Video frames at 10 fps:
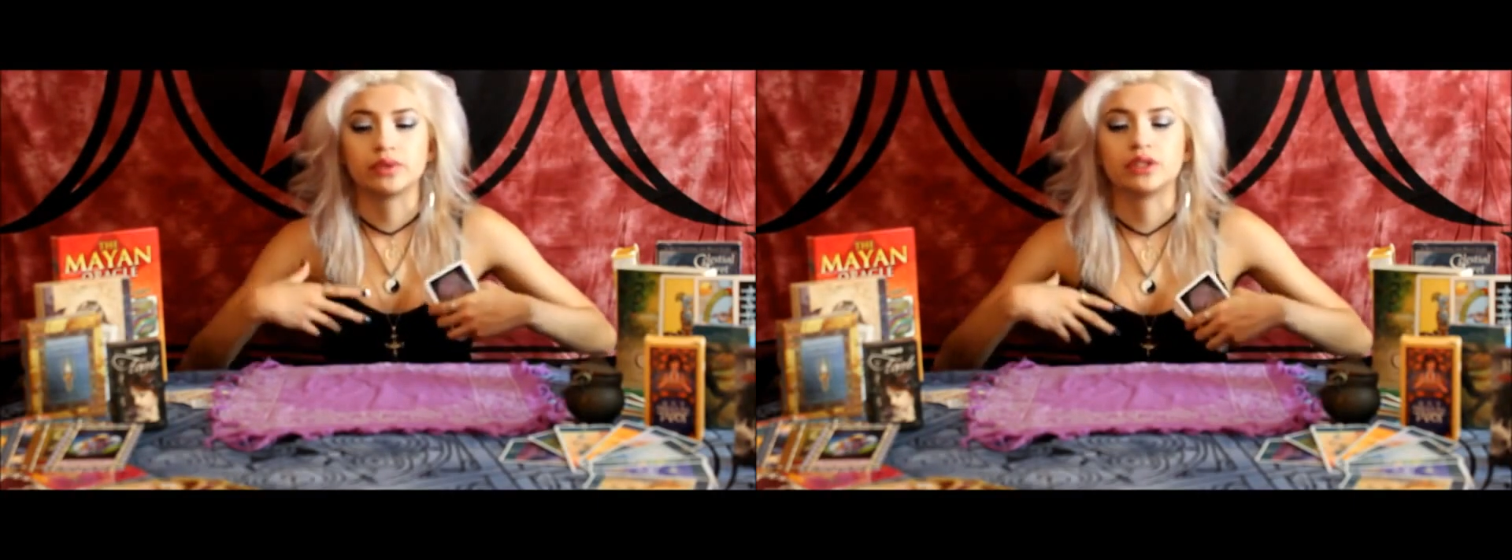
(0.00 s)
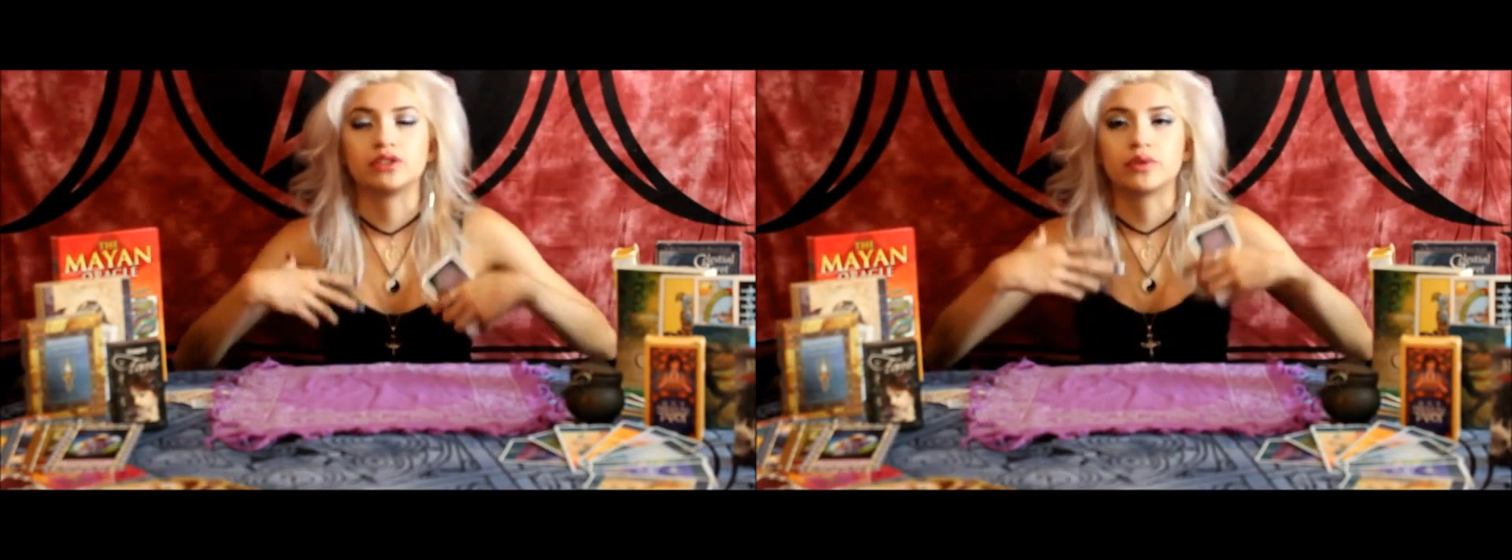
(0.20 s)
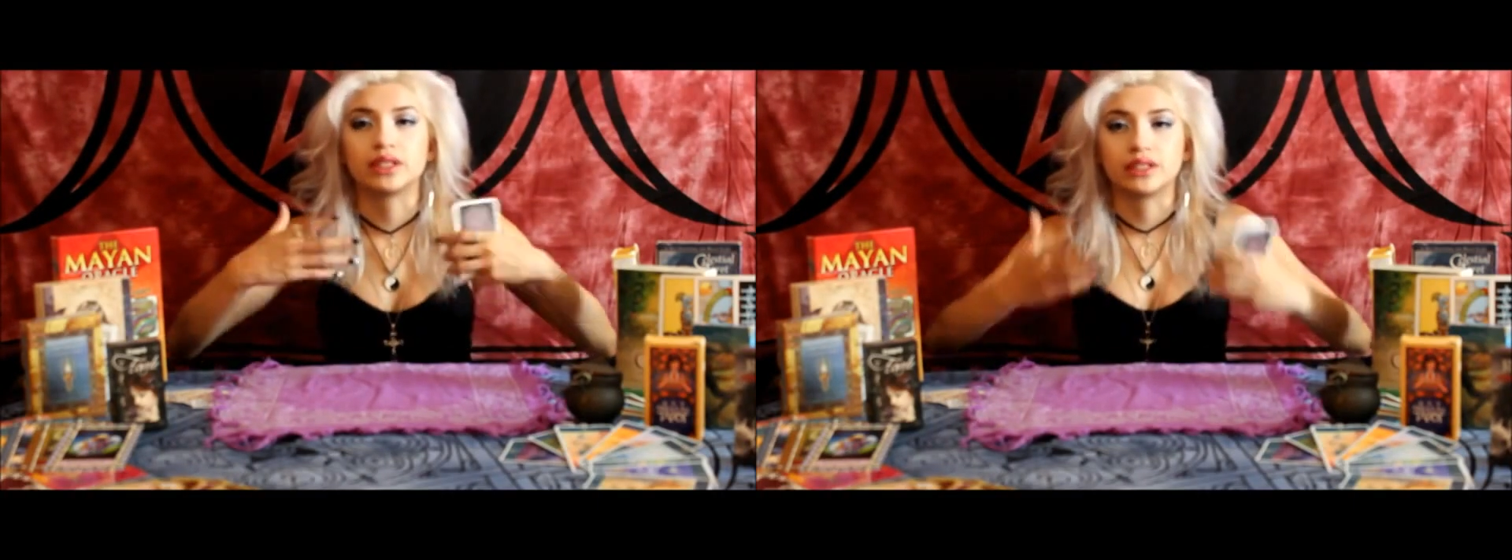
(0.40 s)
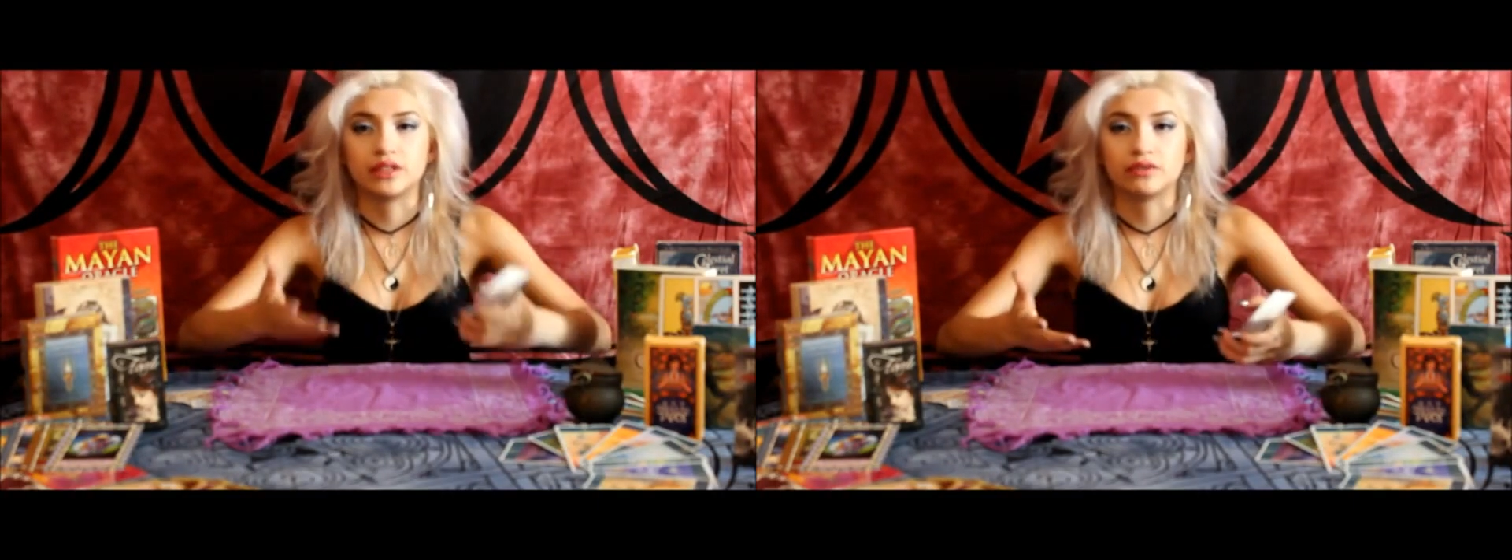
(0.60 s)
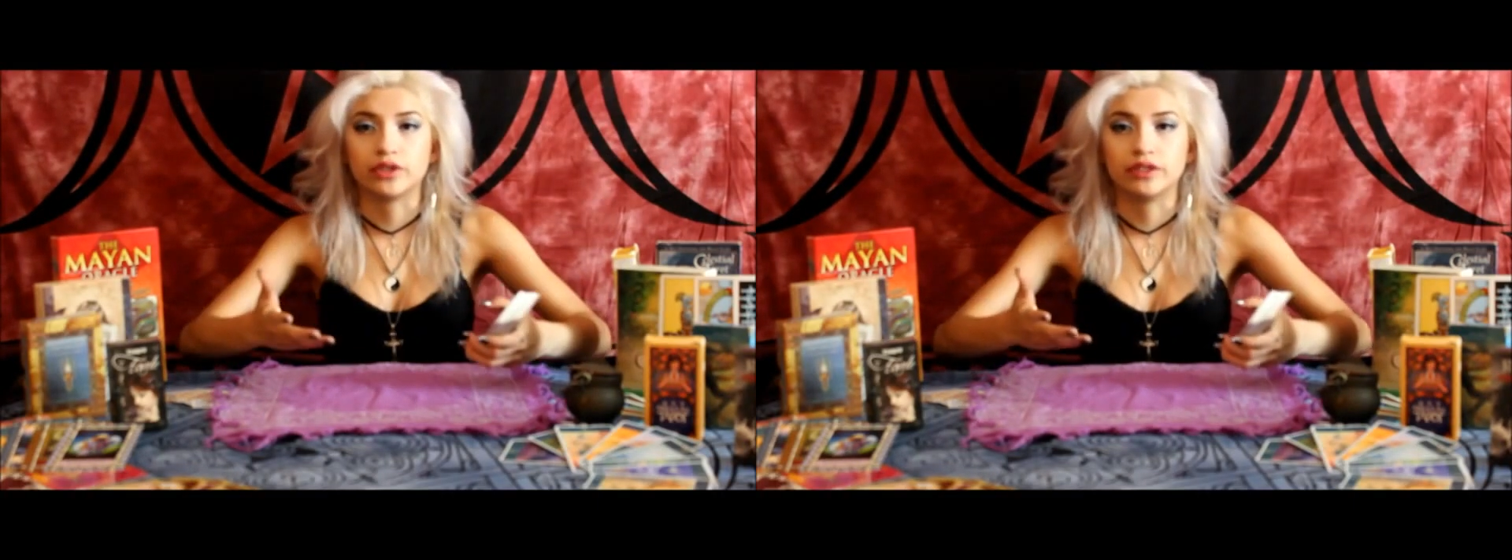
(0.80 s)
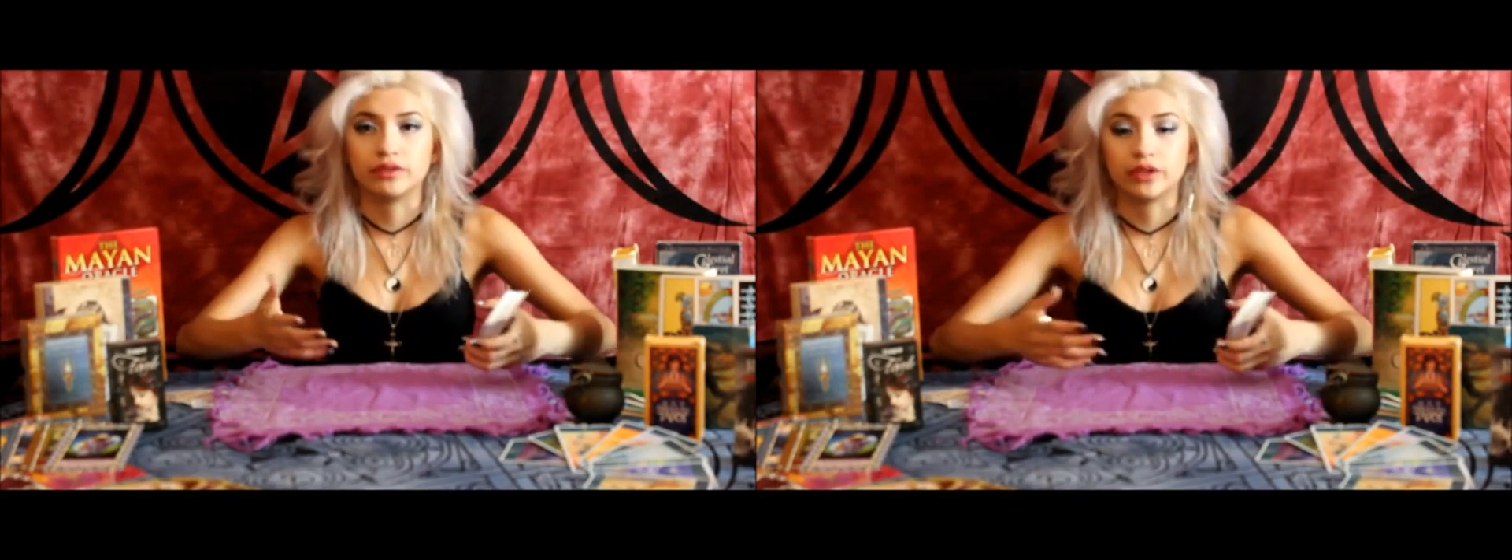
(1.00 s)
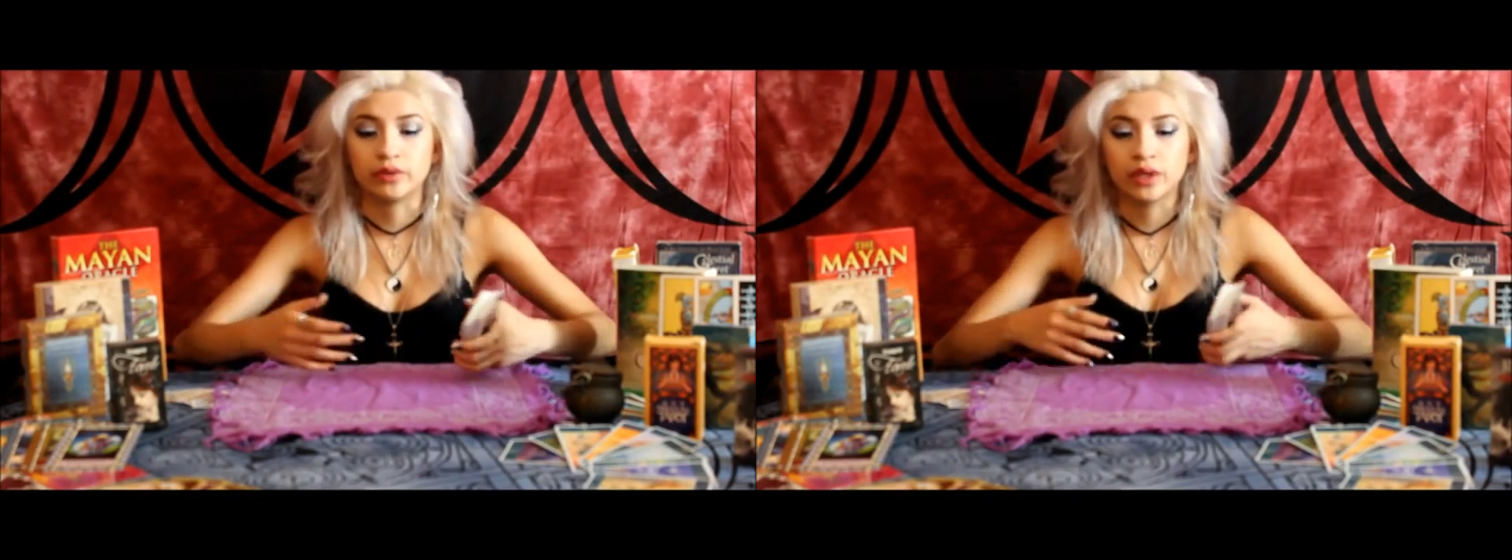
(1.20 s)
when they're directly in front of you.